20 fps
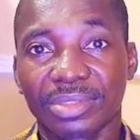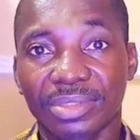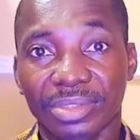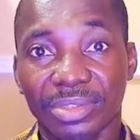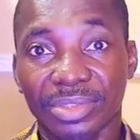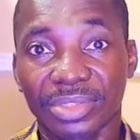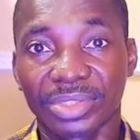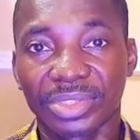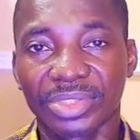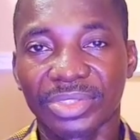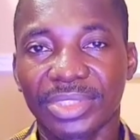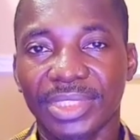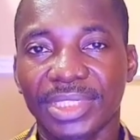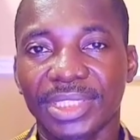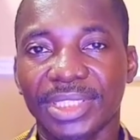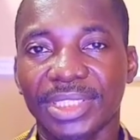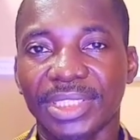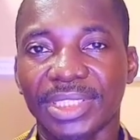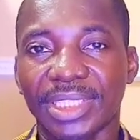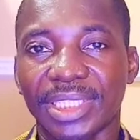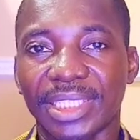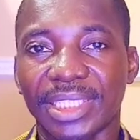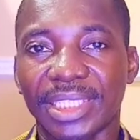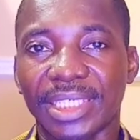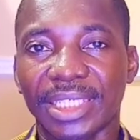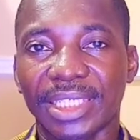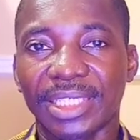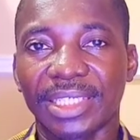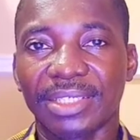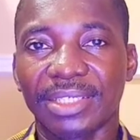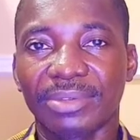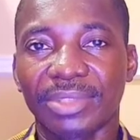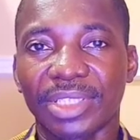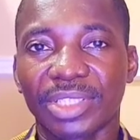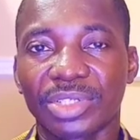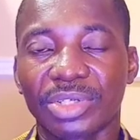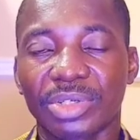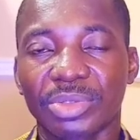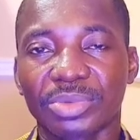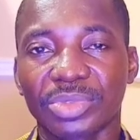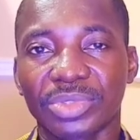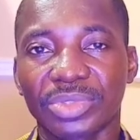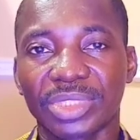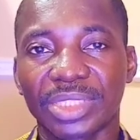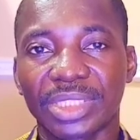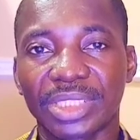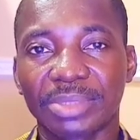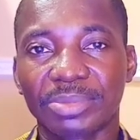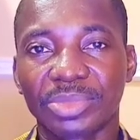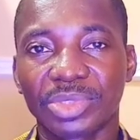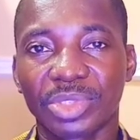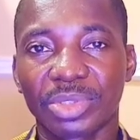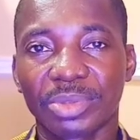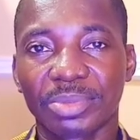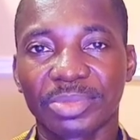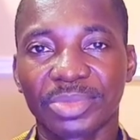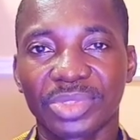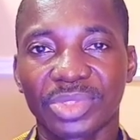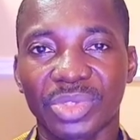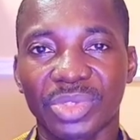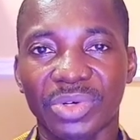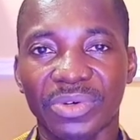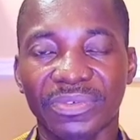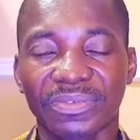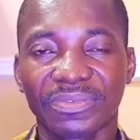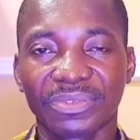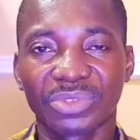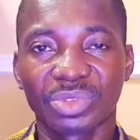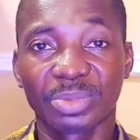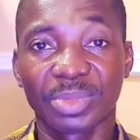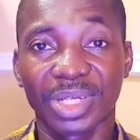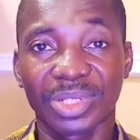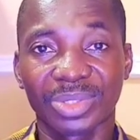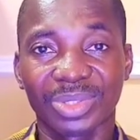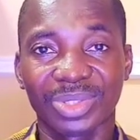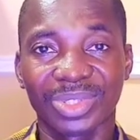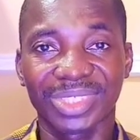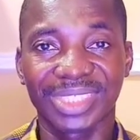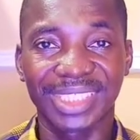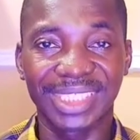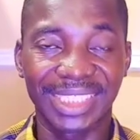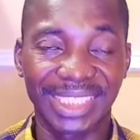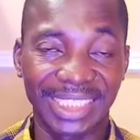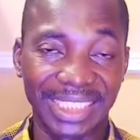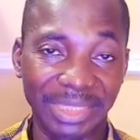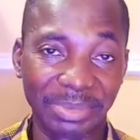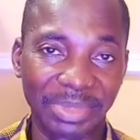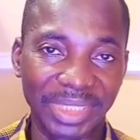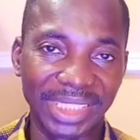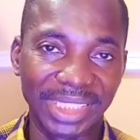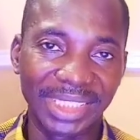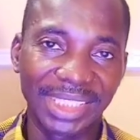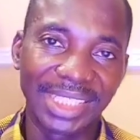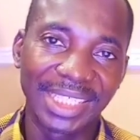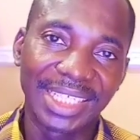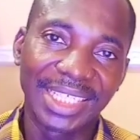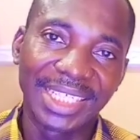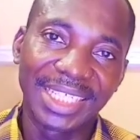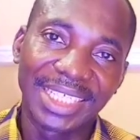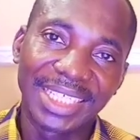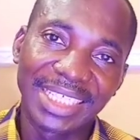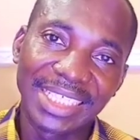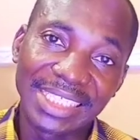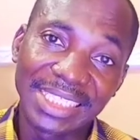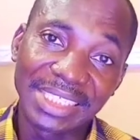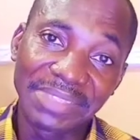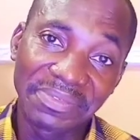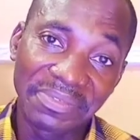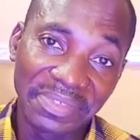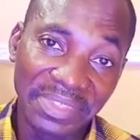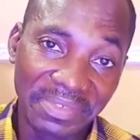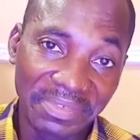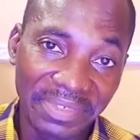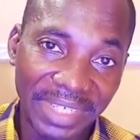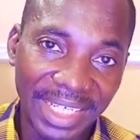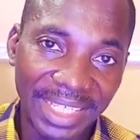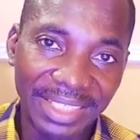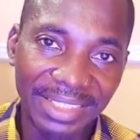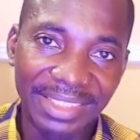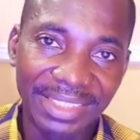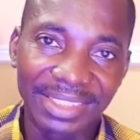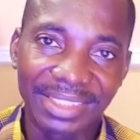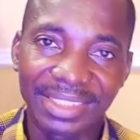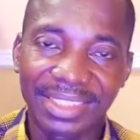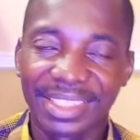considering when it comes to symptoms of tuberculosis TB is fever.